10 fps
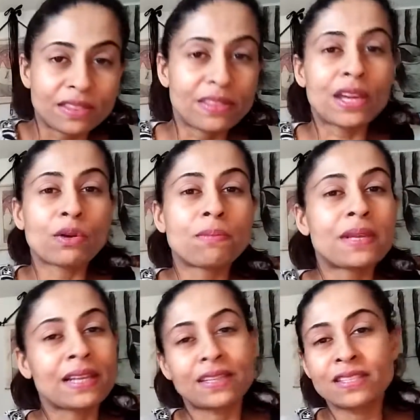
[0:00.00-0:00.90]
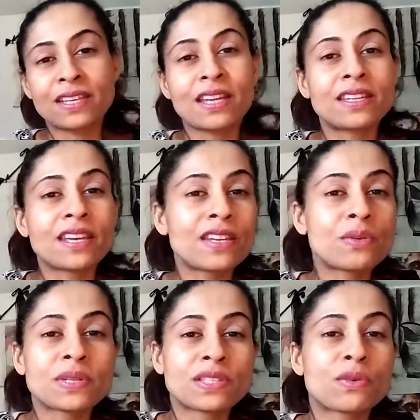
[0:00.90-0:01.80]
there would be like this
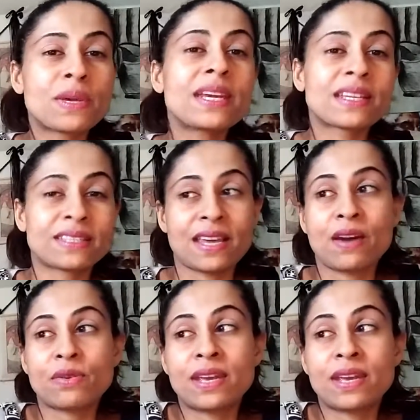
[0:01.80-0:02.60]
continuous squeaking sound.